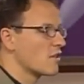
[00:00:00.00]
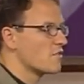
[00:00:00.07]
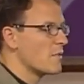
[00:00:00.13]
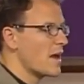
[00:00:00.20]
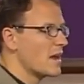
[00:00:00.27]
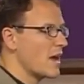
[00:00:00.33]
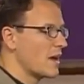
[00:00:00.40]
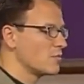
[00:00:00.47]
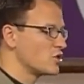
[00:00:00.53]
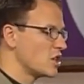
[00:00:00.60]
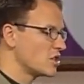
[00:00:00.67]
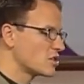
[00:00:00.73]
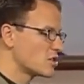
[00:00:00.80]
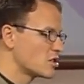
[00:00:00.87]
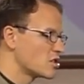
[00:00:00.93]
of Man, am?
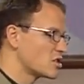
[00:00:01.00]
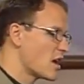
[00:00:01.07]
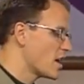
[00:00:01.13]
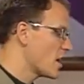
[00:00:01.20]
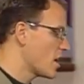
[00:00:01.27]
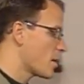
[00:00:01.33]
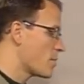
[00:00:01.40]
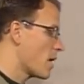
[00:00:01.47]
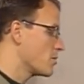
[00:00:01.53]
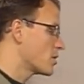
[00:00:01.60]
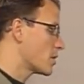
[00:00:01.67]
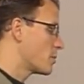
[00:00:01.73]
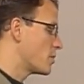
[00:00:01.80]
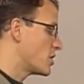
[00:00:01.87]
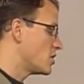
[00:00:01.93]
Jesus is taking a
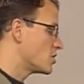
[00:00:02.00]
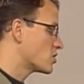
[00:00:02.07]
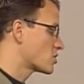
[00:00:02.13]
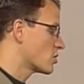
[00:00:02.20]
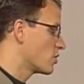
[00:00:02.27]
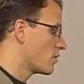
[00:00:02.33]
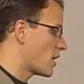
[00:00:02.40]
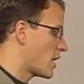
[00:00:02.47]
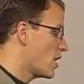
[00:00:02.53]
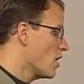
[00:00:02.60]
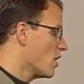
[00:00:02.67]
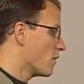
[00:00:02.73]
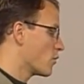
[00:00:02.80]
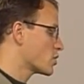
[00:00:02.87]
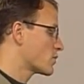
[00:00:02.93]
public opinion survey.
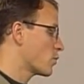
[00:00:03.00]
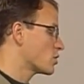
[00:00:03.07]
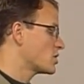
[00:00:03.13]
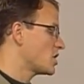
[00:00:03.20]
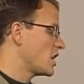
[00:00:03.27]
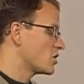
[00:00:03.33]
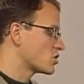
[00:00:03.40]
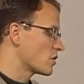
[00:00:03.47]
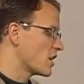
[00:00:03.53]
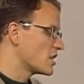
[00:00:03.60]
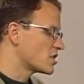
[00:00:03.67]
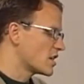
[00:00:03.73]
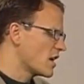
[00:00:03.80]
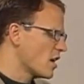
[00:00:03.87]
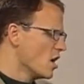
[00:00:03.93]
Verse 14 So they
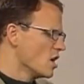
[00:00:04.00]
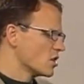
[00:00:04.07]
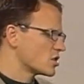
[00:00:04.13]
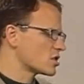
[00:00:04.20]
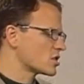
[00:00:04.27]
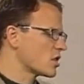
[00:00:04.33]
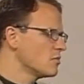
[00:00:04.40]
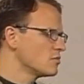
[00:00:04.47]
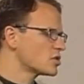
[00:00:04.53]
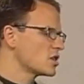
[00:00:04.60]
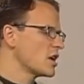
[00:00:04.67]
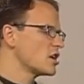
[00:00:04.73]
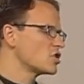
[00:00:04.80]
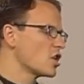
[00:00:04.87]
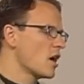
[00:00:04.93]
said, Some
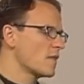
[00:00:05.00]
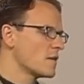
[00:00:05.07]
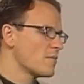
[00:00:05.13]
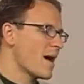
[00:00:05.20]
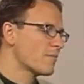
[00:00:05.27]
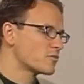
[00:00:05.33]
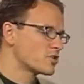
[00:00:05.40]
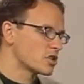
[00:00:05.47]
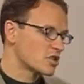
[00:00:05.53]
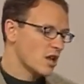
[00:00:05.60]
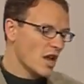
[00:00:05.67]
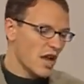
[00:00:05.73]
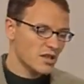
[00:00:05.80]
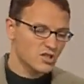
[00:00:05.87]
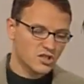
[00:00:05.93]
say John the Baptist,
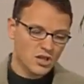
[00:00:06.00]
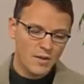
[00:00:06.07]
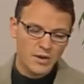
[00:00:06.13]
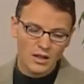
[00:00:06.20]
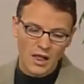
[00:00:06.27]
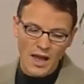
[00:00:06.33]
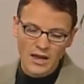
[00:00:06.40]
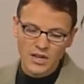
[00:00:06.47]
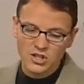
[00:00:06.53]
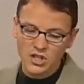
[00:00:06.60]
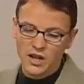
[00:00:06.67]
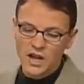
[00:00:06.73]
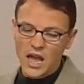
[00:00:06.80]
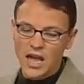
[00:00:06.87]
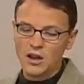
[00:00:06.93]
and some
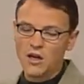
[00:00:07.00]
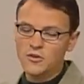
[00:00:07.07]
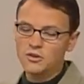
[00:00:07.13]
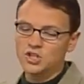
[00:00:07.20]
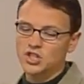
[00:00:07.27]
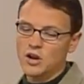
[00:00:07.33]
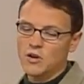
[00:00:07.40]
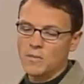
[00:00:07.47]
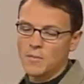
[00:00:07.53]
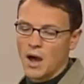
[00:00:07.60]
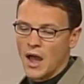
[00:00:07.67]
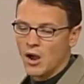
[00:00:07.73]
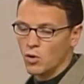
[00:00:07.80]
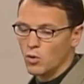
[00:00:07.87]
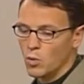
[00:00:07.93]
Elijah, and others
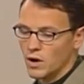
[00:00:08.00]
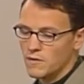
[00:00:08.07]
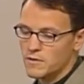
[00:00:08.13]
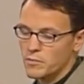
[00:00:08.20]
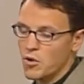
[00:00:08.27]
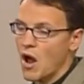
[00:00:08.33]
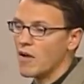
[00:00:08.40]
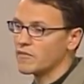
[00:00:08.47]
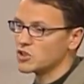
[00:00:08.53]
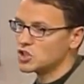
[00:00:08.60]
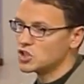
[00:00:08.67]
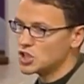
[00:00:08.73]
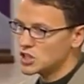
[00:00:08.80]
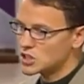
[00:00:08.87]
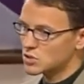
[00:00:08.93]
Jeremiah or one of the prophets.
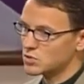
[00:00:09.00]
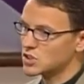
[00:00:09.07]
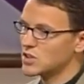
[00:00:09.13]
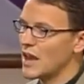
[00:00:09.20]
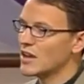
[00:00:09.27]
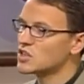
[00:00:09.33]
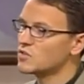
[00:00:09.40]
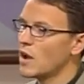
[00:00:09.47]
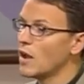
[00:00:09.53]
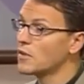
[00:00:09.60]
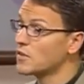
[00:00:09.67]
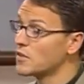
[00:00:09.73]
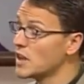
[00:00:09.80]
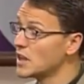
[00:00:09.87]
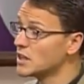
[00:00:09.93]
Jesus was satisfied
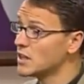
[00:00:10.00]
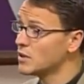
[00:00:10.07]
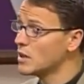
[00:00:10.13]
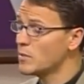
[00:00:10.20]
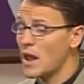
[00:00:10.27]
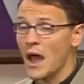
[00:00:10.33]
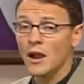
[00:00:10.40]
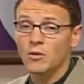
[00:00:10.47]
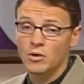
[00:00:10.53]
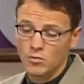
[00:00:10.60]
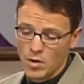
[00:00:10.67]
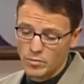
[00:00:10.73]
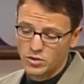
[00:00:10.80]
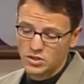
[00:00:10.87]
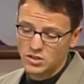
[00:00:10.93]
that they had given him an accurate
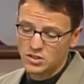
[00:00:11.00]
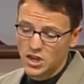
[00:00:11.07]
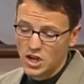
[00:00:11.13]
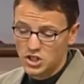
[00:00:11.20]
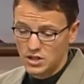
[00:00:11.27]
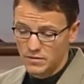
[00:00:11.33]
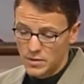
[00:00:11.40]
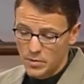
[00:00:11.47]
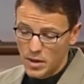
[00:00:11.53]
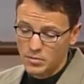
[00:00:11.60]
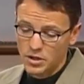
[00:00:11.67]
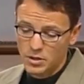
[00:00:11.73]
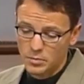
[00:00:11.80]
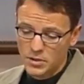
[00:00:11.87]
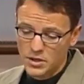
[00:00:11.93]
representation of the
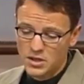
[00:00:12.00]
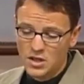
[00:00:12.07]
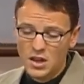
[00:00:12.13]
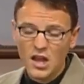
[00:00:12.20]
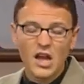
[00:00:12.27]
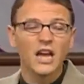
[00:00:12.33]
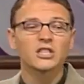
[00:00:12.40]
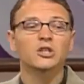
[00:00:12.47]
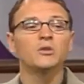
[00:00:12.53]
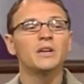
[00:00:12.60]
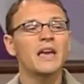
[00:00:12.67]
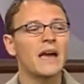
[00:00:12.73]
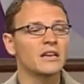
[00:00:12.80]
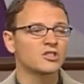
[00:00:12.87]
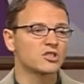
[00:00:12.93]
public opinion, and so
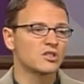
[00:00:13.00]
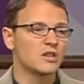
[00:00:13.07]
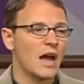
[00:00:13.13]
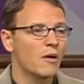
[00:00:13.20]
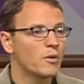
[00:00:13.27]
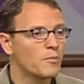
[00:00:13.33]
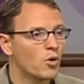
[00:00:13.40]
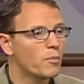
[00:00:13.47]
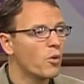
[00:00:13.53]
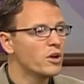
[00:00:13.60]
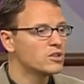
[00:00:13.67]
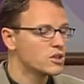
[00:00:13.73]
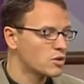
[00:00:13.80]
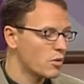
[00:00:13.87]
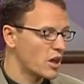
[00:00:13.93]
he asks now a more
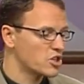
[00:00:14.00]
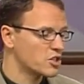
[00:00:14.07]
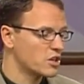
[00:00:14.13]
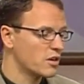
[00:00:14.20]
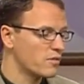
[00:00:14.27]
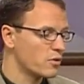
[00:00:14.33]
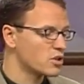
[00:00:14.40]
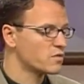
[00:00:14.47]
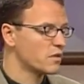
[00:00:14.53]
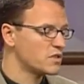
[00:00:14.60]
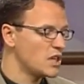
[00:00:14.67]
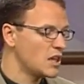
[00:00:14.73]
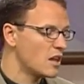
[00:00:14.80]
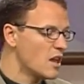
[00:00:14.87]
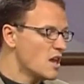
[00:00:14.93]
pointed question in verse
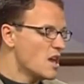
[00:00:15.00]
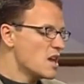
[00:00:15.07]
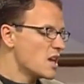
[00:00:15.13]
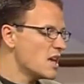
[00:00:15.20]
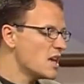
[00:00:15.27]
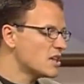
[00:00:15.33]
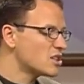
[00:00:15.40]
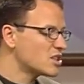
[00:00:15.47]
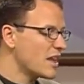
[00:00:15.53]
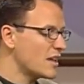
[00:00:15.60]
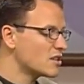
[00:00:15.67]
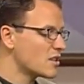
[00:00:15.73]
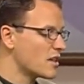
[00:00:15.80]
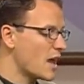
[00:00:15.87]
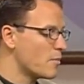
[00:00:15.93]
15. He said
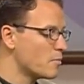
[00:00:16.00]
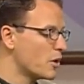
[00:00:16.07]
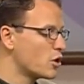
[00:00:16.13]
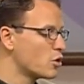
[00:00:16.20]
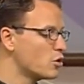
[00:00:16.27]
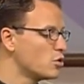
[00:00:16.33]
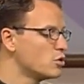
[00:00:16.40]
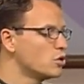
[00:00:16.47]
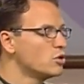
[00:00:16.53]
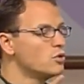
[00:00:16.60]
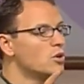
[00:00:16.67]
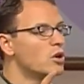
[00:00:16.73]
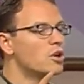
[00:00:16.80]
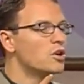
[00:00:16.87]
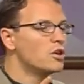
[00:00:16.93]
to them, But who
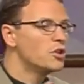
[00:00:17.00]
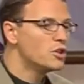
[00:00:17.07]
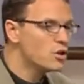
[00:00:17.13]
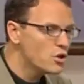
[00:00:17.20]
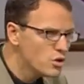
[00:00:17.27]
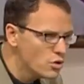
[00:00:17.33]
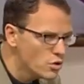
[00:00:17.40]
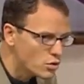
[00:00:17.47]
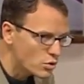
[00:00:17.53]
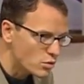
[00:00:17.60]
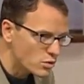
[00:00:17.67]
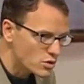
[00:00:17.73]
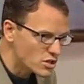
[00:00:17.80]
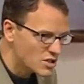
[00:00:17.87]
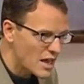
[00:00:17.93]
do
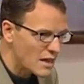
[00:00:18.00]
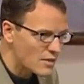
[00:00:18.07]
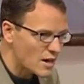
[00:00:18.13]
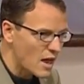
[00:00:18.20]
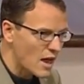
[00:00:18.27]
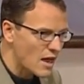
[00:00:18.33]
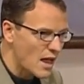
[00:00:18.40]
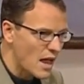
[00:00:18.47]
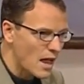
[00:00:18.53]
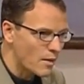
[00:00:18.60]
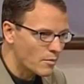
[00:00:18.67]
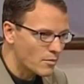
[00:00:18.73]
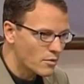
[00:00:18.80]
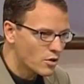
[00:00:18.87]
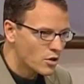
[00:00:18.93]
you say that I
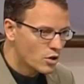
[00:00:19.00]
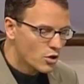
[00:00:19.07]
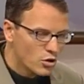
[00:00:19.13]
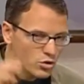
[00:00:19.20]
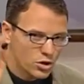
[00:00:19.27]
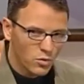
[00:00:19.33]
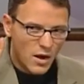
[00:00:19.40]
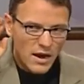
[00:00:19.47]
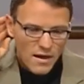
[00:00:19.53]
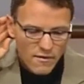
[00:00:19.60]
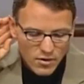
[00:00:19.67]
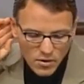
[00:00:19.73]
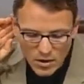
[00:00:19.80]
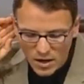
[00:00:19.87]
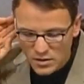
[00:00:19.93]
am? Who do what,
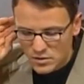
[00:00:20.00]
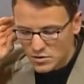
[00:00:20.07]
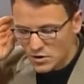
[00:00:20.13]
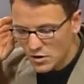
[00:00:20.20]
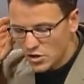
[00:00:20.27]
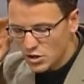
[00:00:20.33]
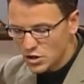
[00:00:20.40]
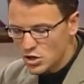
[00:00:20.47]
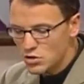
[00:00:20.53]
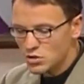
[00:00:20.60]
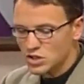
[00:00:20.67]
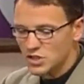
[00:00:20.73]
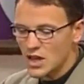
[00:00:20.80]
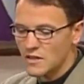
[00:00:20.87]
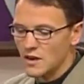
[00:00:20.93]
everyone? You
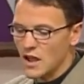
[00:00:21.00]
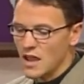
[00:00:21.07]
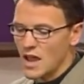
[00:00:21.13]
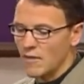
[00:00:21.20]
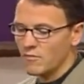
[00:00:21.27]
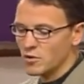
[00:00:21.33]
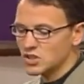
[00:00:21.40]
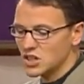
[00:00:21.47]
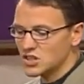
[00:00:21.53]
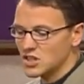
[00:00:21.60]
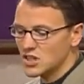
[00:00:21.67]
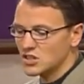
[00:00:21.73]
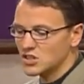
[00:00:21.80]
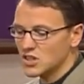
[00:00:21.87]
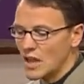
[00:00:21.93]
say that I am. Verse
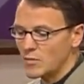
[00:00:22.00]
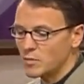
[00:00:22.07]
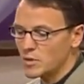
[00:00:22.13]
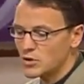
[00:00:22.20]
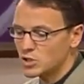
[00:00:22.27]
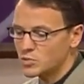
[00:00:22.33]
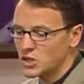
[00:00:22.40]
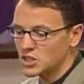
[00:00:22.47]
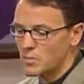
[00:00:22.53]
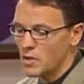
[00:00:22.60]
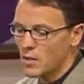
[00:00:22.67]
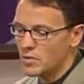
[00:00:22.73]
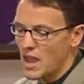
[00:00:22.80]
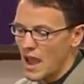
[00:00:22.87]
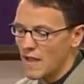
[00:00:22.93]
16 Simon Peter speaks up
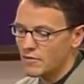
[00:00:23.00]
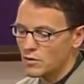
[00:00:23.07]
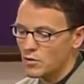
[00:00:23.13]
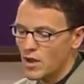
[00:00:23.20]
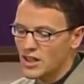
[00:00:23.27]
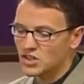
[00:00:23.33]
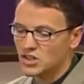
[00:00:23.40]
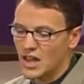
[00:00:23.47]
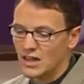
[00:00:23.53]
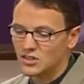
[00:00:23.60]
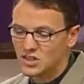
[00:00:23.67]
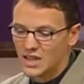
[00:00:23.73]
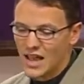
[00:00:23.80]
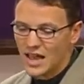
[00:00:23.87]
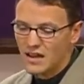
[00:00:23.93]
on behalf of the rest and
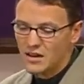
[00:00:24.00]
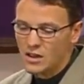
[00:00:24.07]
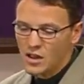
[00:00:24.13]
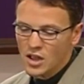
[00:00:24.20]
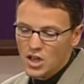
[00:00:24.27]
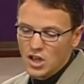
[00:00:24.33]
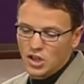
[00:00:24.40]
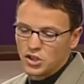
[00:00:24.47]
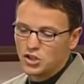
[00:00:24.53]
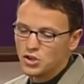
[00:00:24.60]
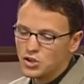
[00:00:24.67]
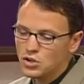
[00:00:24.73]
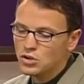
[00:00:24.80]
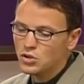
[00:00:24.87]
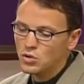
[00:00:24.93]
said,
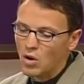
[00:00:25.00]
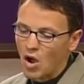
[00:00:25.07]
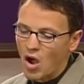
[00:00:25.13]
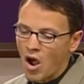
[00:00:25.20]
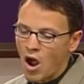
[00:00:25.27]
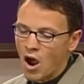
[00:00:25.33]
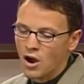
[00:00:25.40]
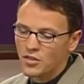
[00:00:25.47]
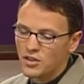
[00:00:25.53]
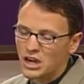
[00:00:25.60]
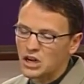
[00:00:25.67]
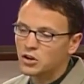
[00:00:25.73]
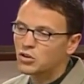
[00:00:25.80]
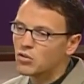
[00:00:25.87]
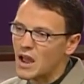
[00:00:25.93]
You are the
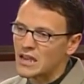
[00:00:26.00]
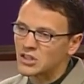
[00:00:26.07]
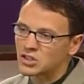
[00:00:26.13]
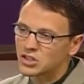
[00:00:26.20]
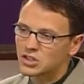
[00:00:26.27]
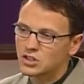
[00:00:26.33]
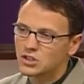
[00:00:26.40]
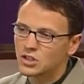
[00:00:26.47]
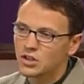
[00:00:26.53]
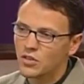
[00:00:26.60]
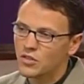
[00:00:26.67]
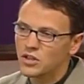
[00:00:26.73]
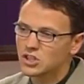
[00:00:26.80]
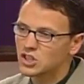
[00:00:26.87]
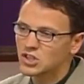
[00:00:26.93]
Christ,
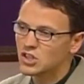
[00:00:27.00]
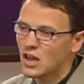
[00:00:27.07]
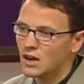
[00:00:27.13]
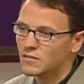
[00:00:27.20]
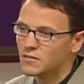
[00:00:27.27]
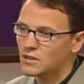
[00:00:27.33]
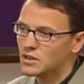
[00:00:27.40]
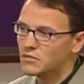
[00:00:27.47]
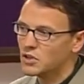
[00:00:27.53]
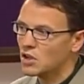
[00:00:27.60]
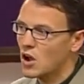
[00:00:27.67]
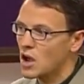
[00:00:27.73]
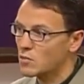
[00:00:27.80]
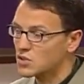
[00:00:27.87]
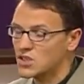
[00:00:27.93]
the Son of the living
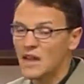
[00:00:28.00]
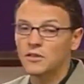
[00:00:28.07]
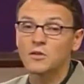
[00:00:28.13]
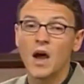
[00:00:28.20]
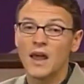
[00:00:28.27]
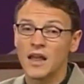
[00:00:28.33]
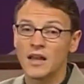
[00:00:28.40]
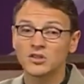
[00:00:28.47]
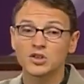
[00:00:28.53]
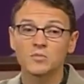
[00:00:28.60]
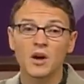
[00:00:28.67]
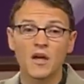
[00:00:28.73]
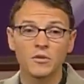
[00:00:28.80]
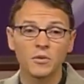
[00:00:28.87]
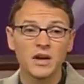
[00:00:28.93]
God. Was that the right answer,
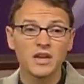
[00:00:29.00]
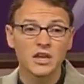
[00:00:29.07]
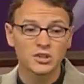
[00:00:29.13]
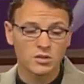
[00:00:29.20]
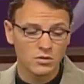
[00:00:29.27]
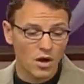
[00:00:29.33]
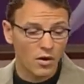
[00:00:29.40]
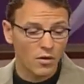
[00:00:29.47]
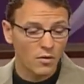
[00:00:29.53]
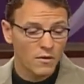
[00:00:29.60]
by the way? Yes or no?